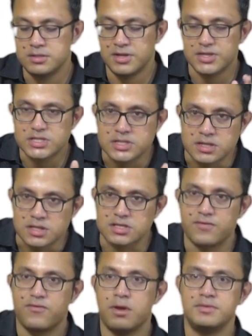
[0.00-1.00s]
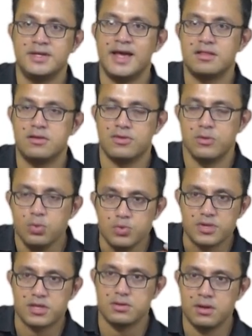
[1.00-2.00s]
distanced from death. It's
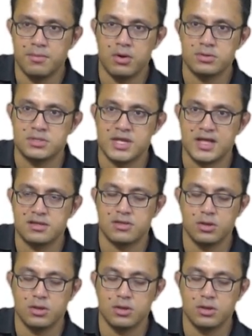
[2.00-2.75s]
always about death.